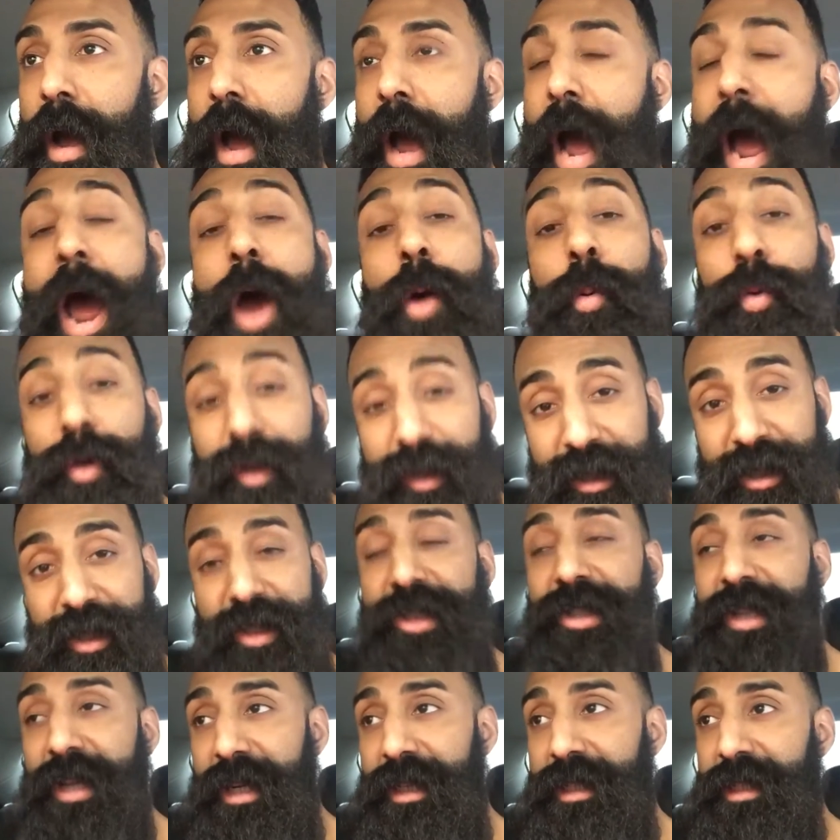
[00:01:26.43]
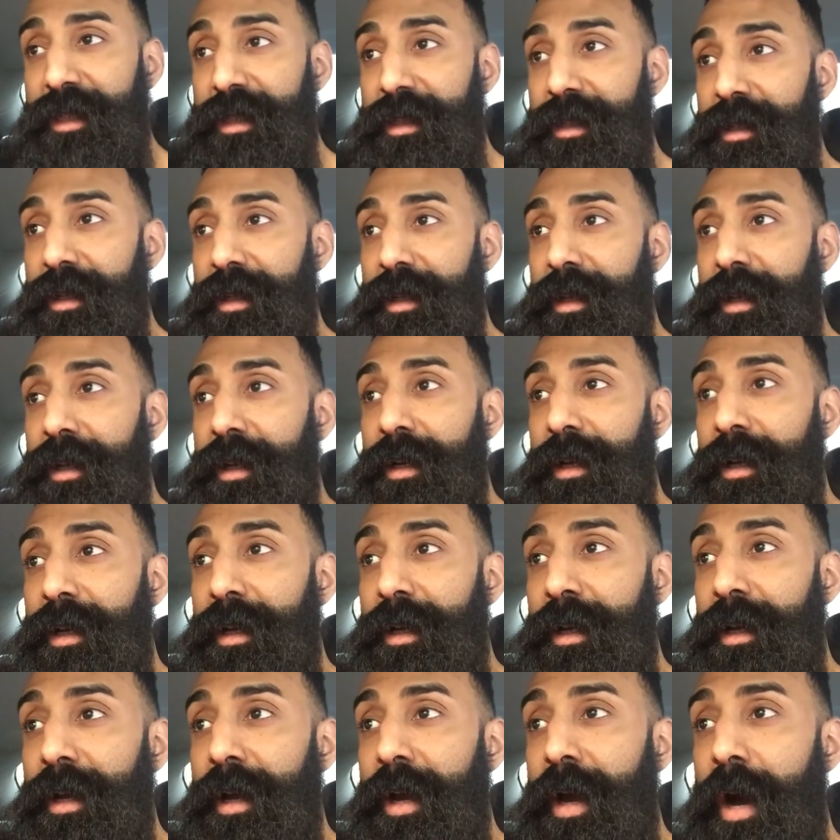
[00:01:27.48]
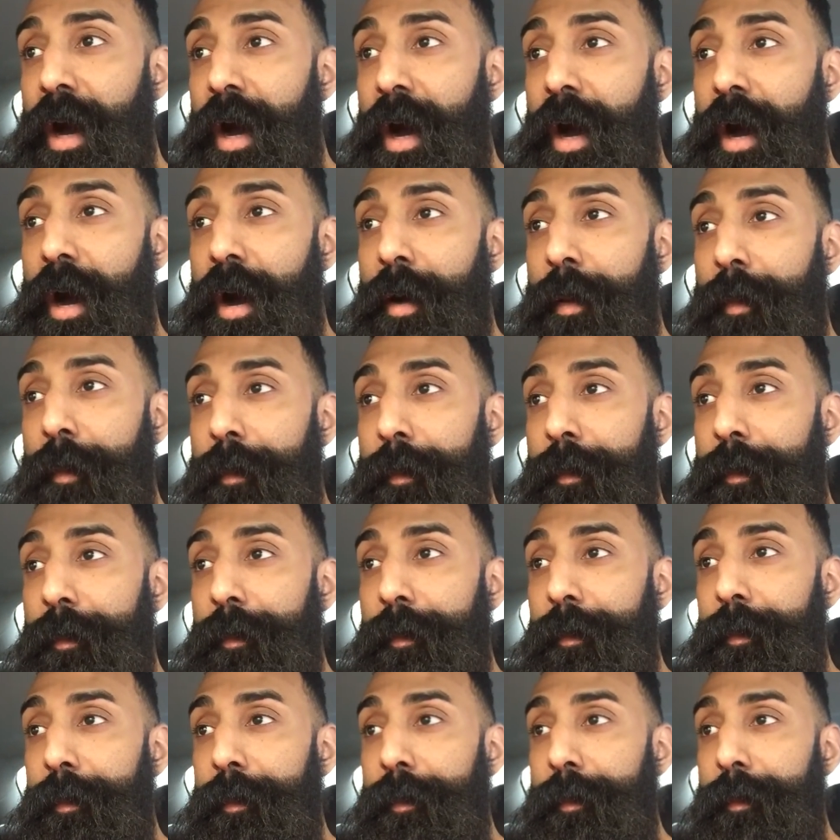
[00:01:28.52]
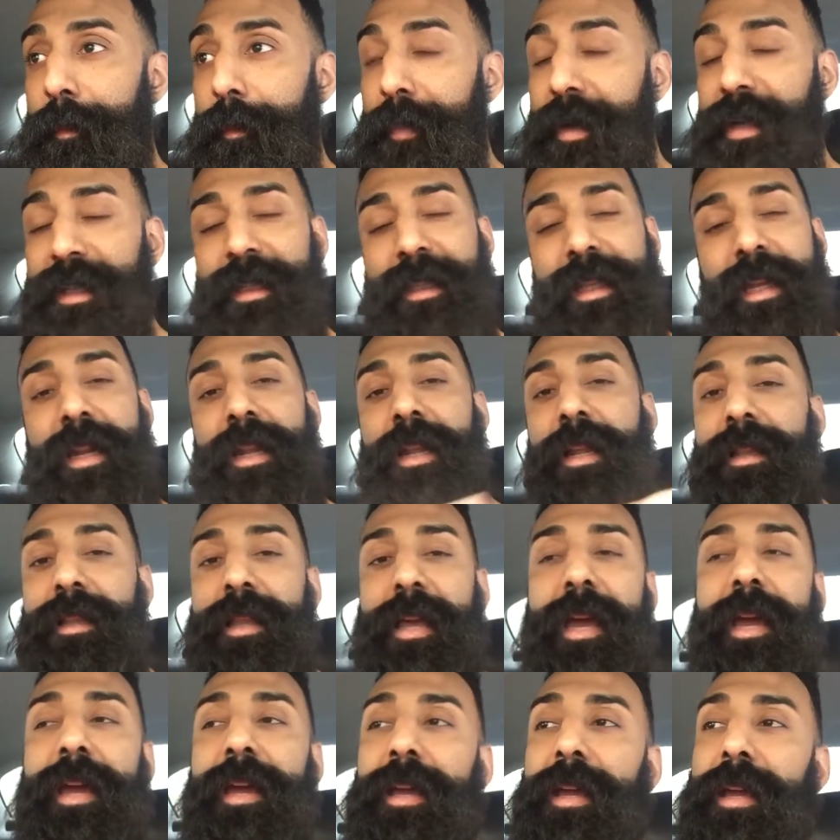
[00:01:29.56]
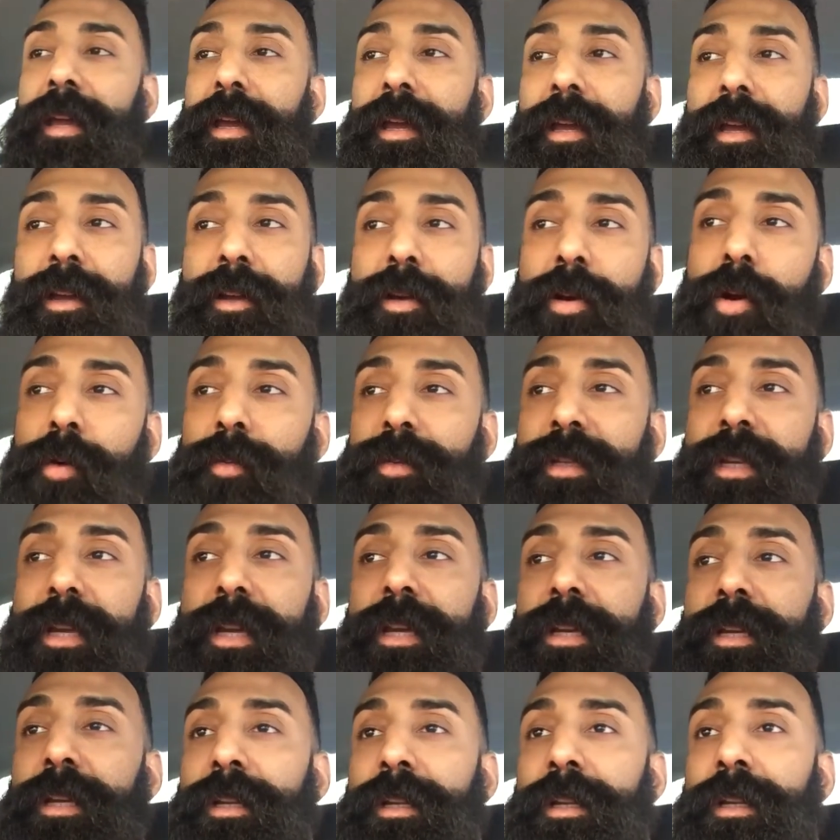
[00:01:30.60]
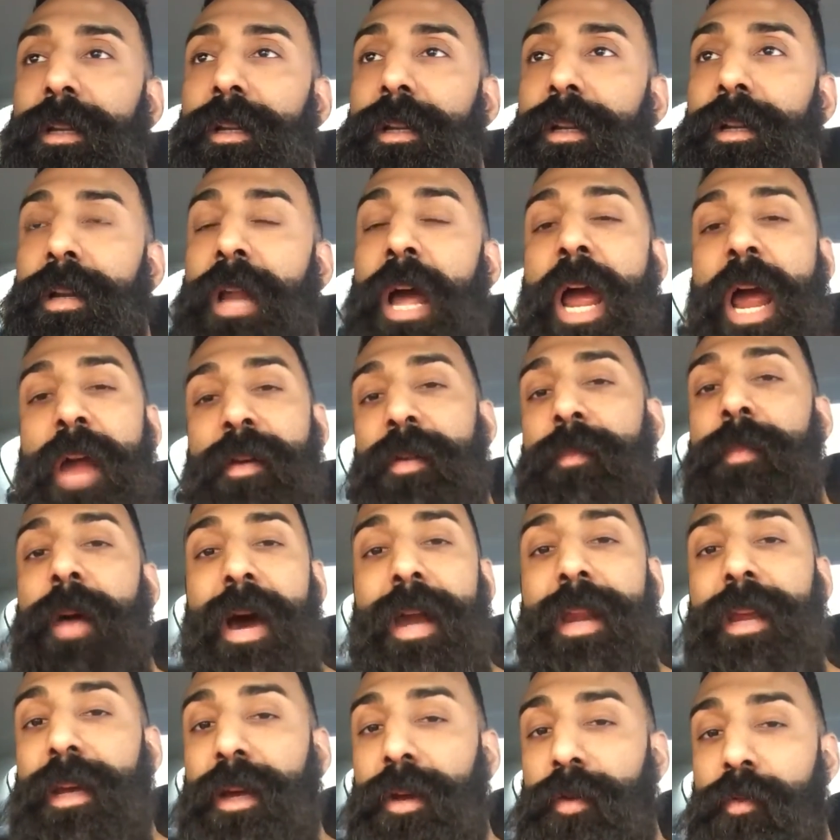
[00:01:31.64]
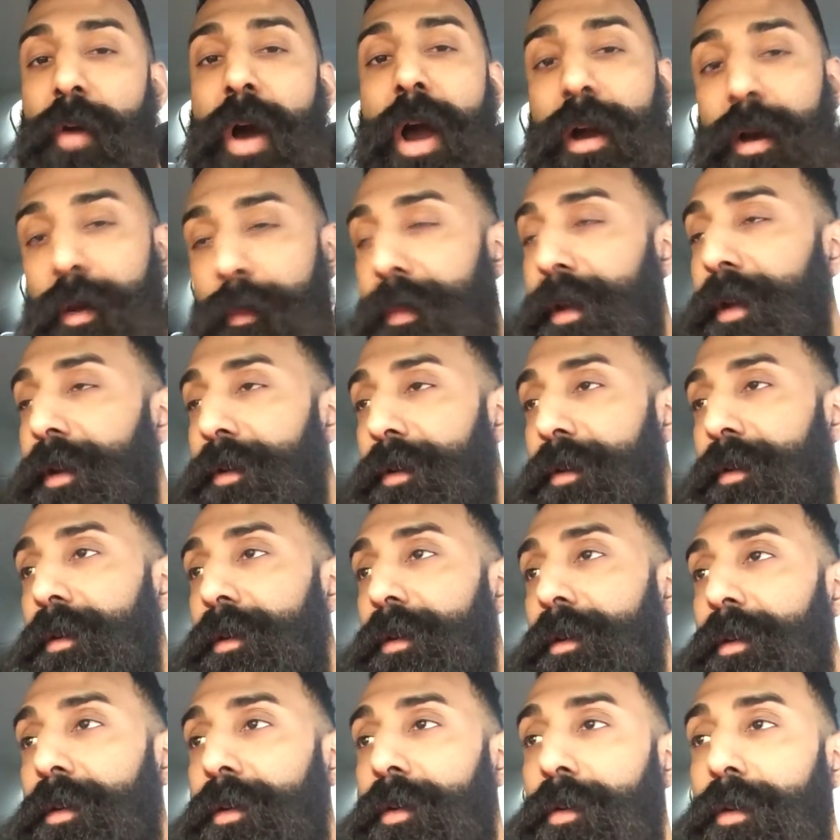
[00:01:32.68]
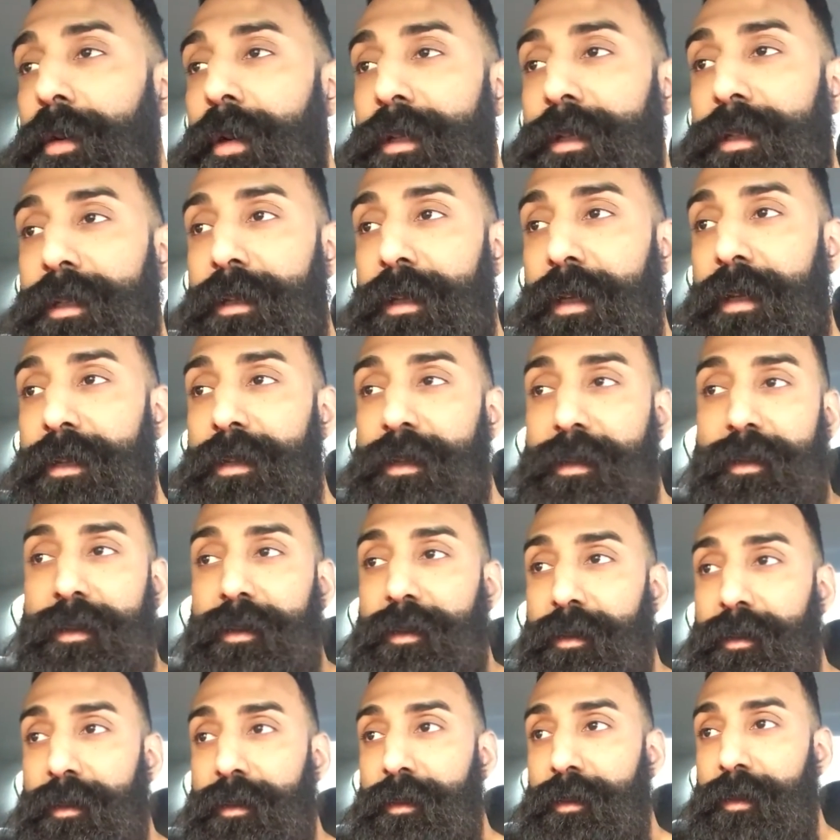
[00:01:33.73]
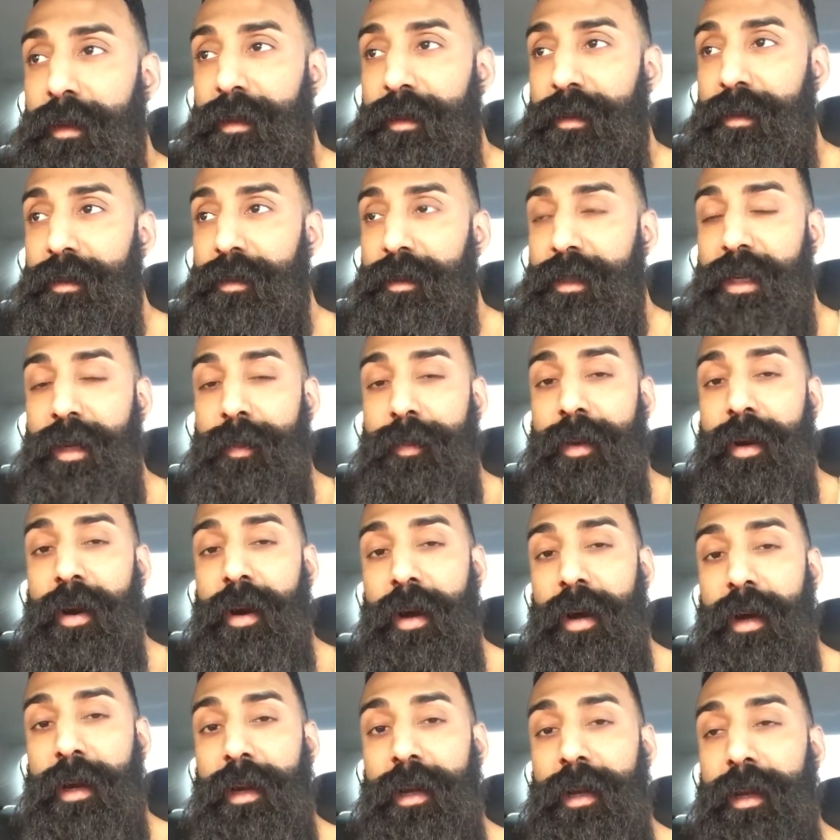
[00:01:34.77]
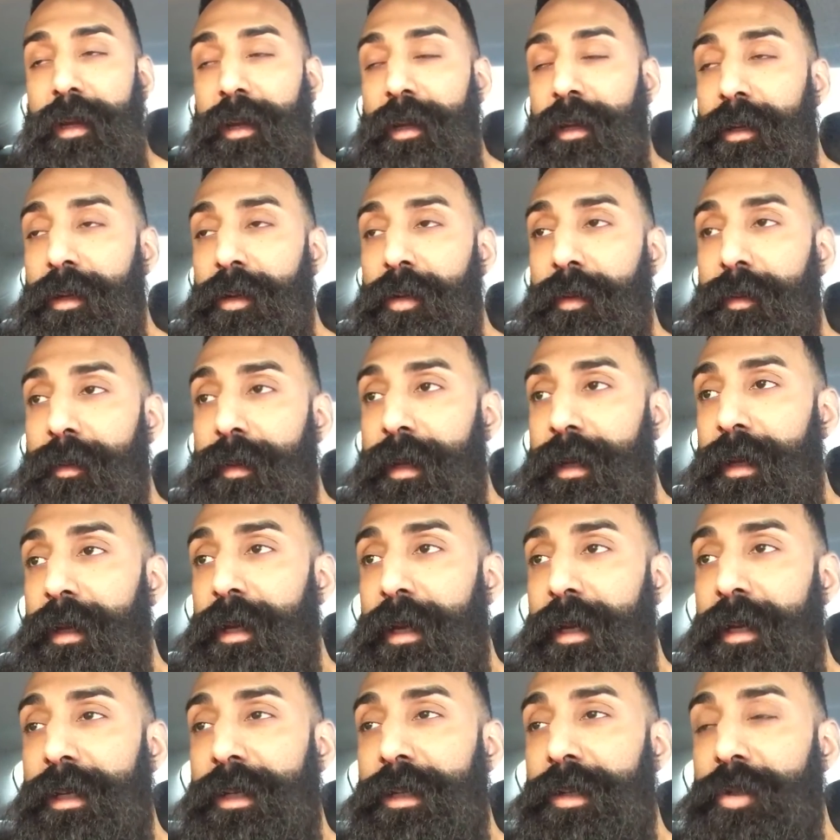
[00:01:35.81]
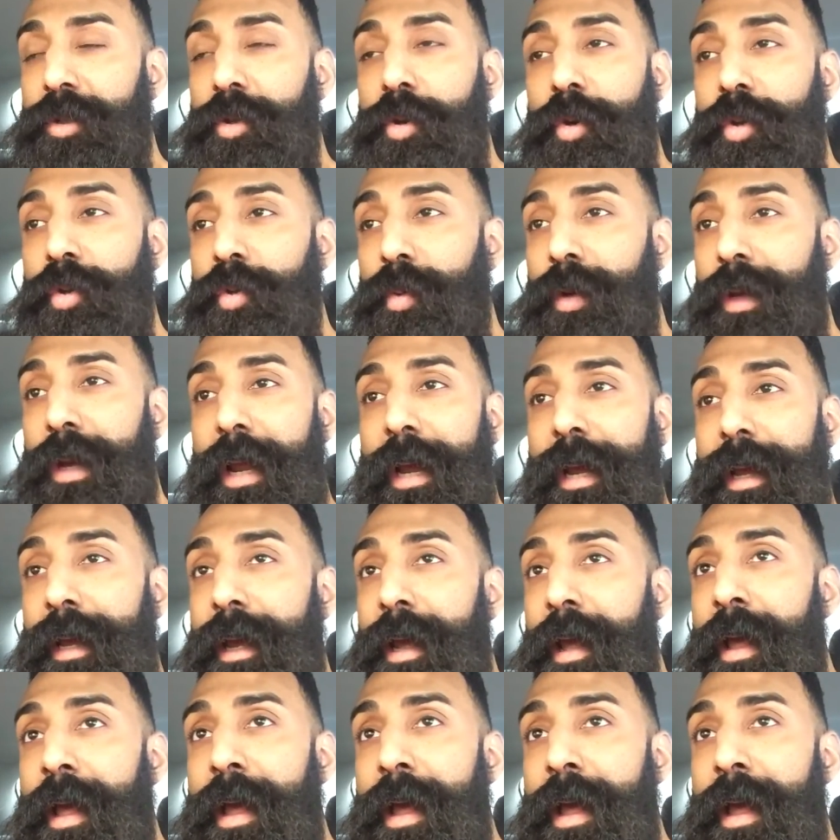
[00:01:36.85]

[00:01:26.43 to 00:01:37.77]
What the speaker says: I would suggest, because at the end of the day, what I'm saying, not everybody can rock a beard. Let's just keep it 100. You know what I mean? It just goes with, like,